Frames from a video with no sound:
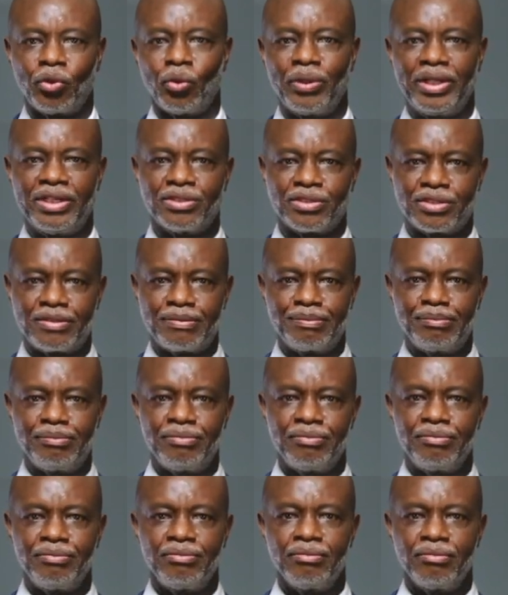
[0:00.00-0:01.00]
flawless.
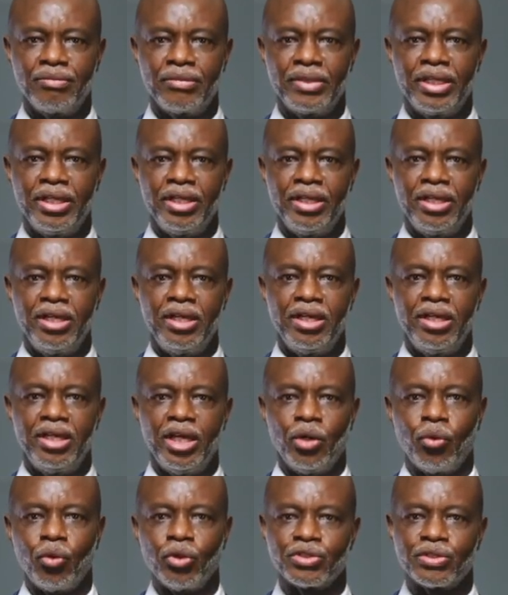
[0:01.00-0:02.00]

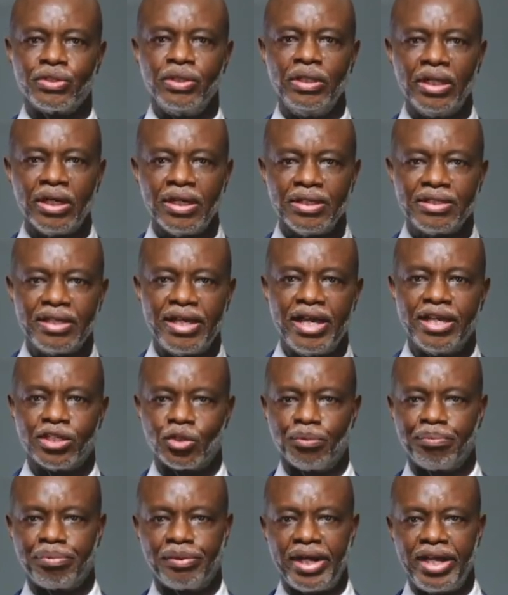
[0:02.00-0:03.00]
It was not
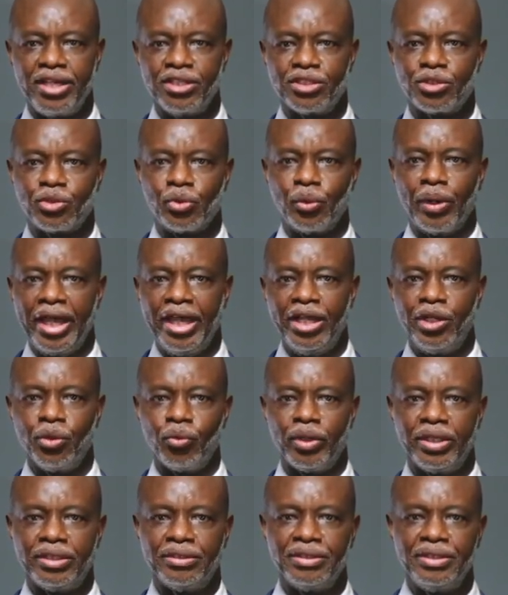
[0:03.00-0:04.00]
a surprise to
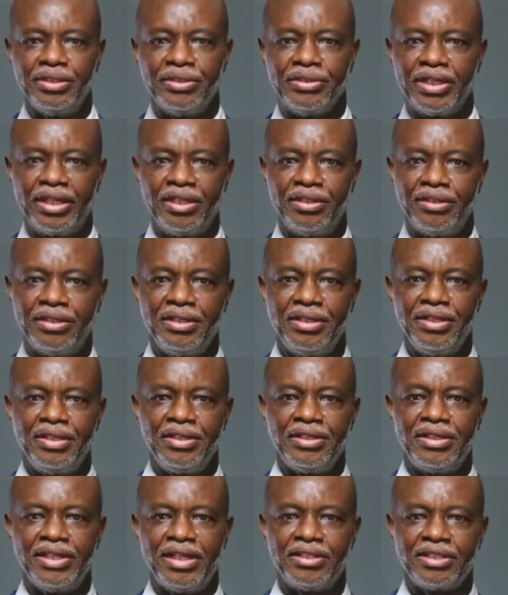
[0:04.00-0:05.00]
anyone then
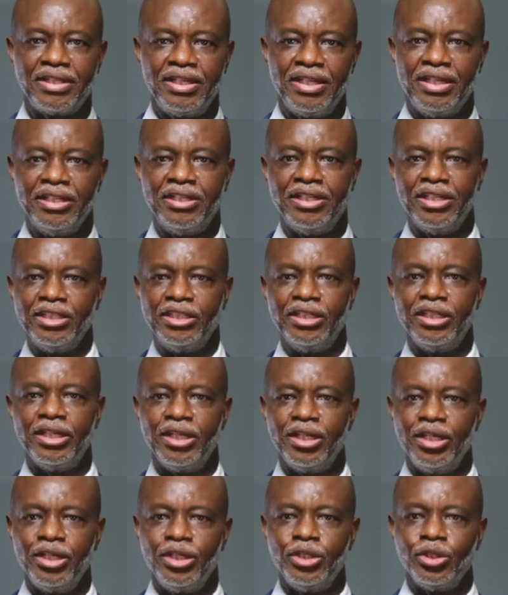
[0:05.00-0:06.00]
that in the
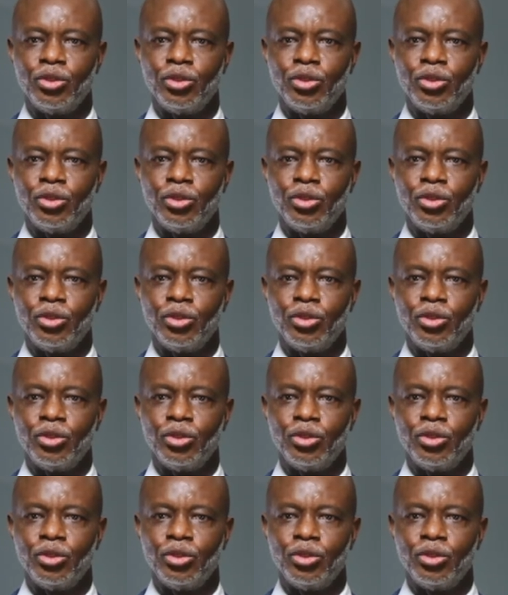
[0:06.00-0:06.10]
year